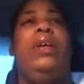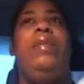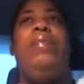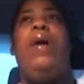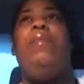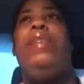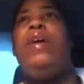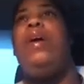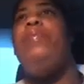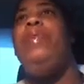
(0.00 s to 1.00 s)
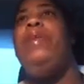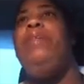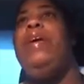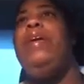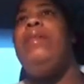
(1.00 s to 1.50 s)
He probably think I put
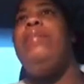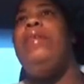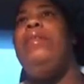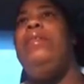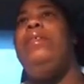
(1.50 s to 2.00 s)
makeup on.